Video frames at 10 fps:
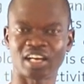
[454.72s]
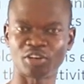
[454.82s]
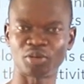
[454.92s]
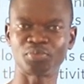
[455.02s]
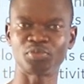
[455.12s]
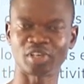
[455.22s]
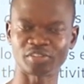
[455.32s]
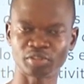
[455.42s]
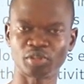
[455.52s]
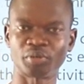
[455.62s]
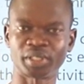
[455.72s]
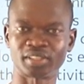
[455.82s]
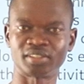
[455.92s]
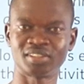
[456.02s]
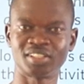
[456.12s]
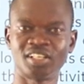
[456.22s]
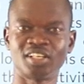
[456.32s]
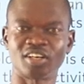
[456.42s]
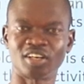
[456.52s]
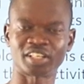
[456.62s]
I hope you are following.
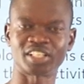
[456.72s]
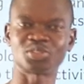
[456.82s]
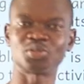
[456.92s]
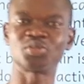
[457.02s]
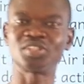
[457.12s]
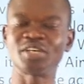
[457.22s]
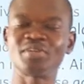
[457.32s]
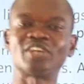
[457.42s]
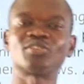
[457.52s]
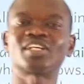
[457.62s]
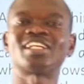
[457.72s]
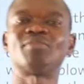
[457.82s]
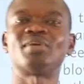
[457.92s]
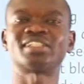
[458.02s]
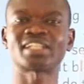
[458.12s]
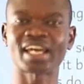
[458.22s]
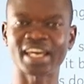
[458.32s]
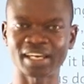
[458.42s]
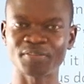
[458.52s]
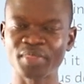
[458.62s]
Okay, so today we are talking about
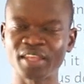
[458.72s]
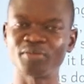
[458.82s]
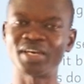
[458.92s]
air.